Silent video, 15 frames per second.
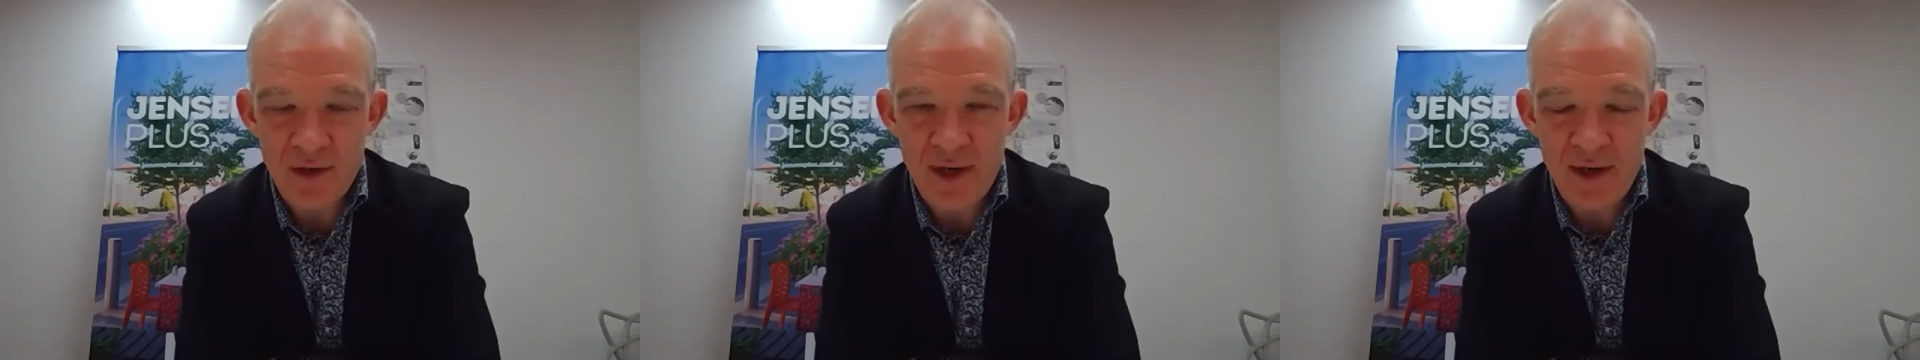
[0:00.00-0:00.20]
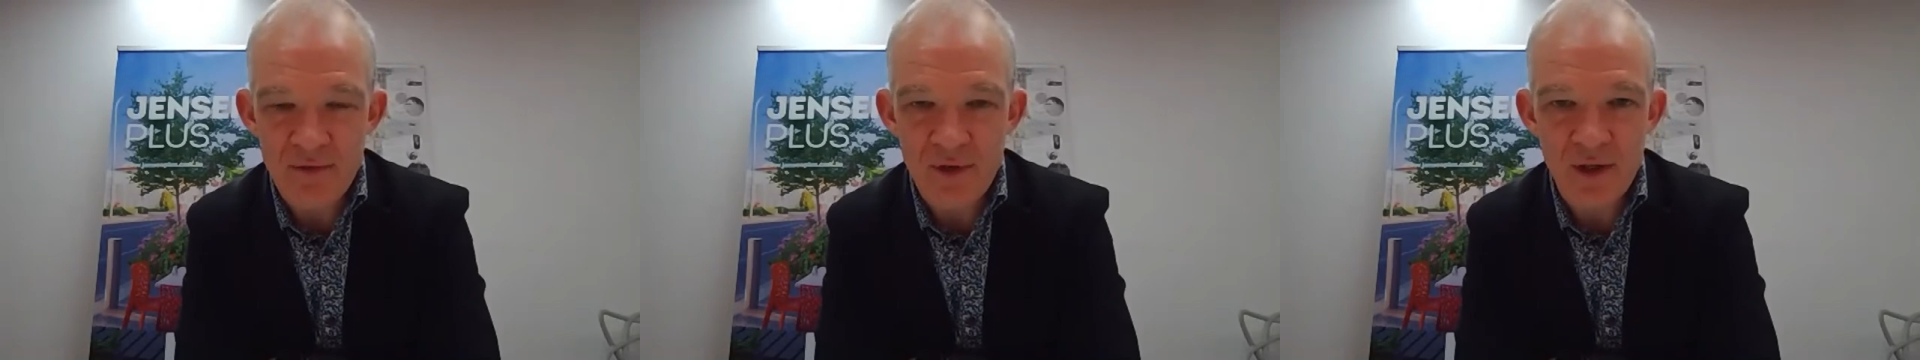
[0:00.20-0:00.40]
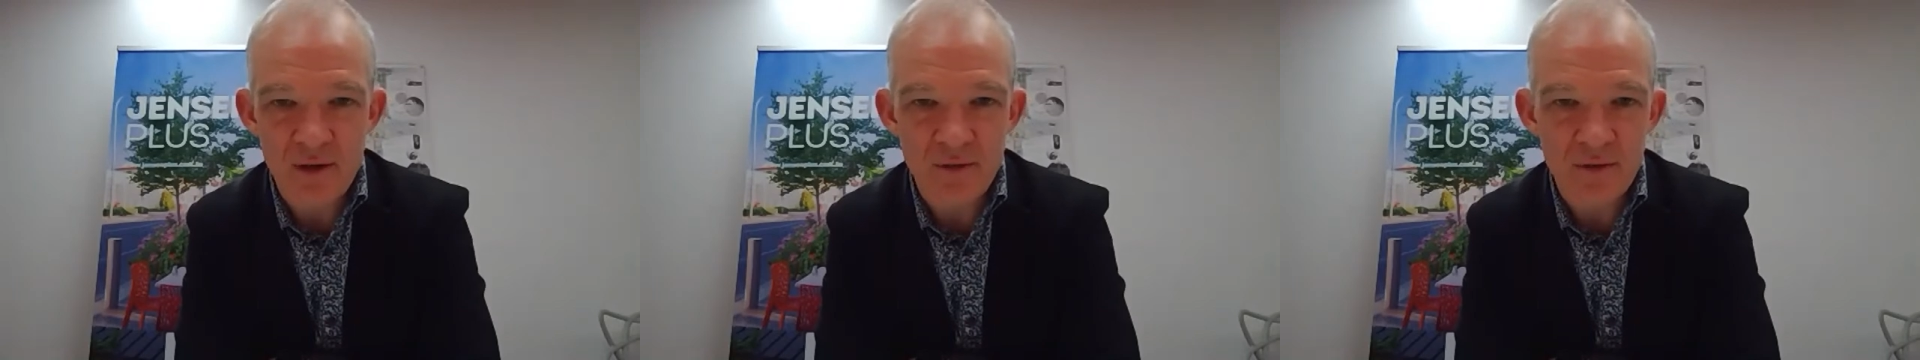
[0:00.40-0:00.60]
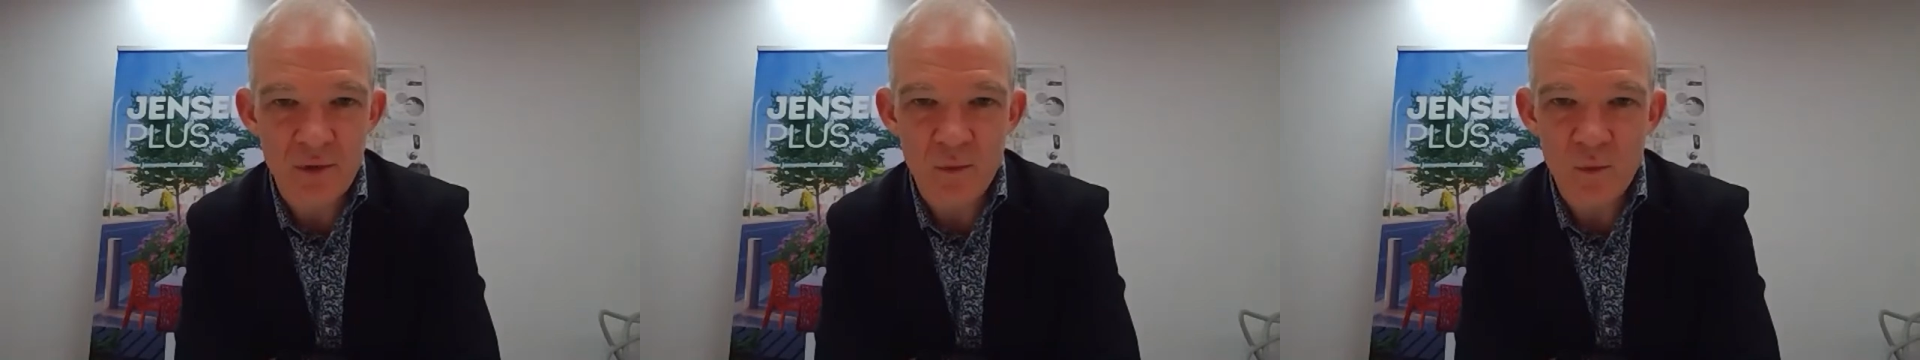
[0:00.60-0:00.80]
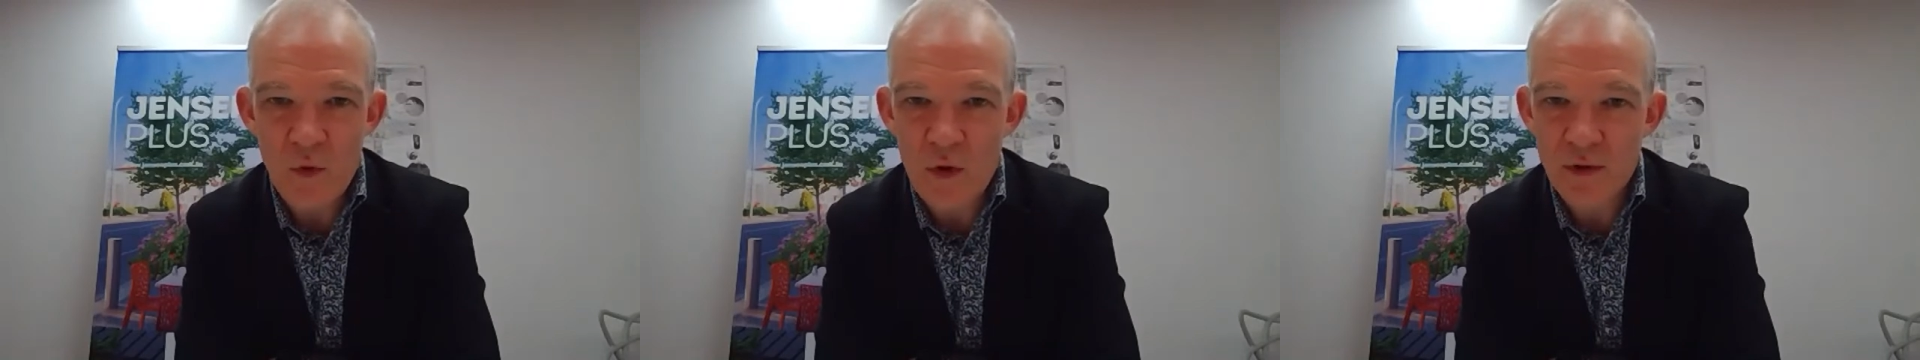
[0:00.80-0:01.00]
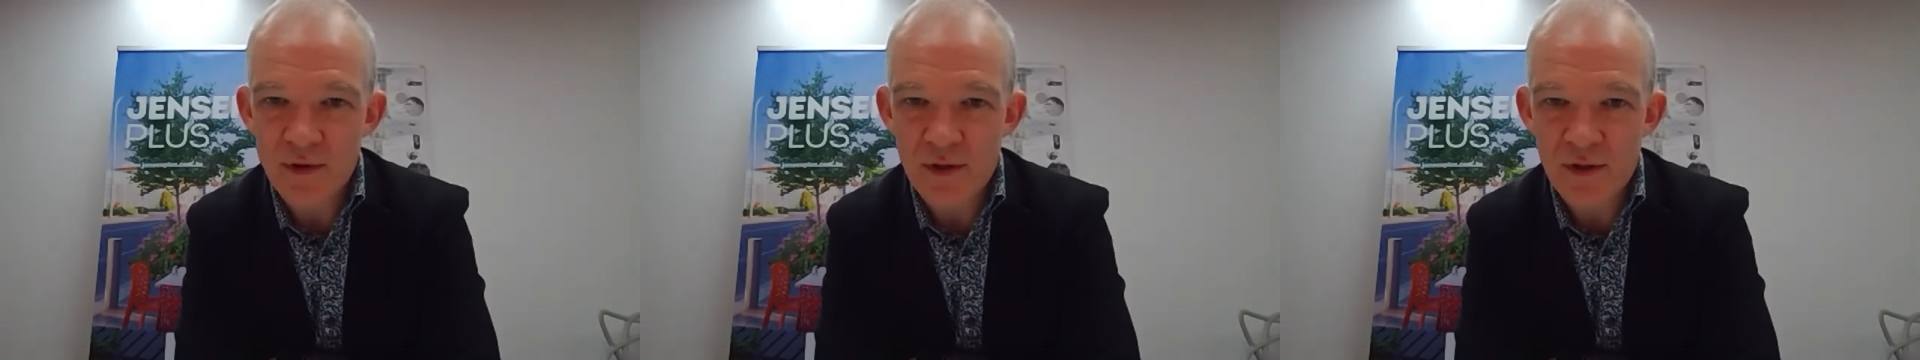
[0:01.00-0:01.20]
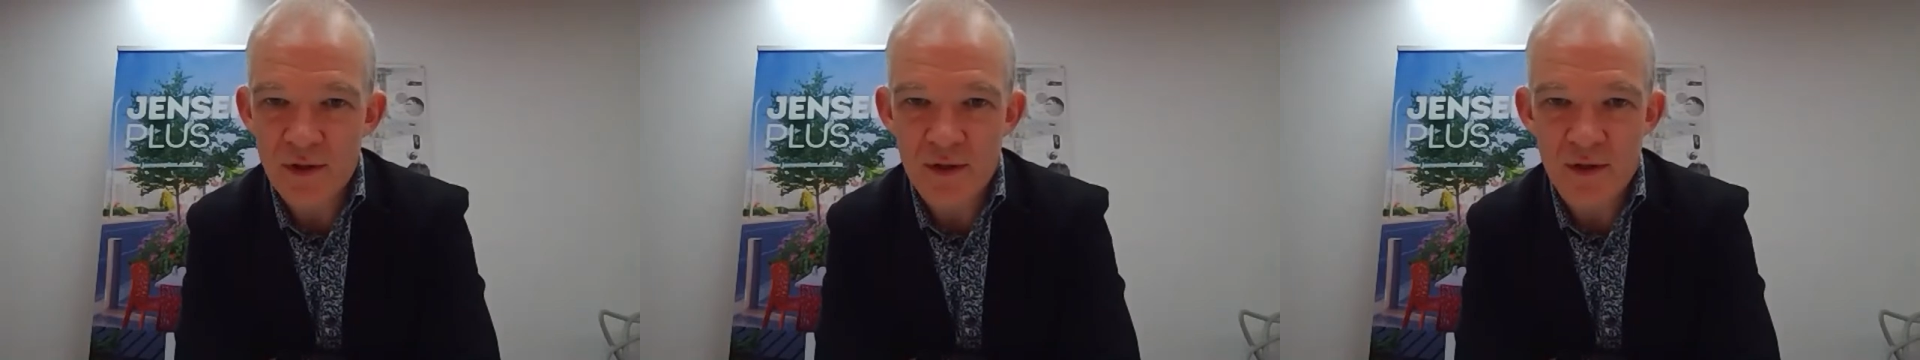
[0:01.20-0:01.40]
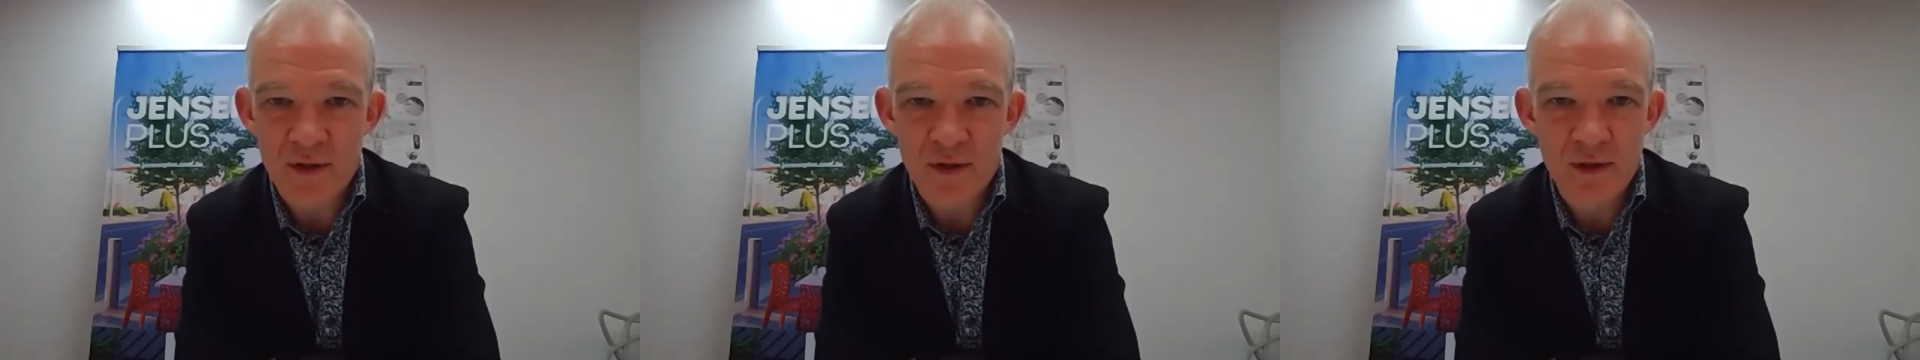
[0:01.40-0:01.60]
everything from
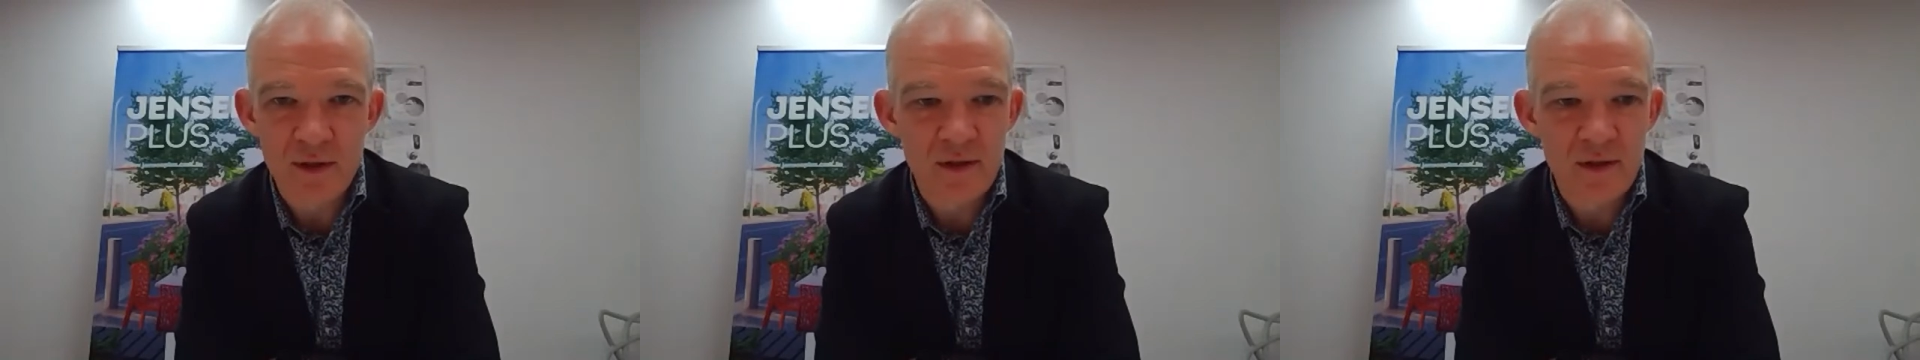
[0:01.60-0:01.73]
water,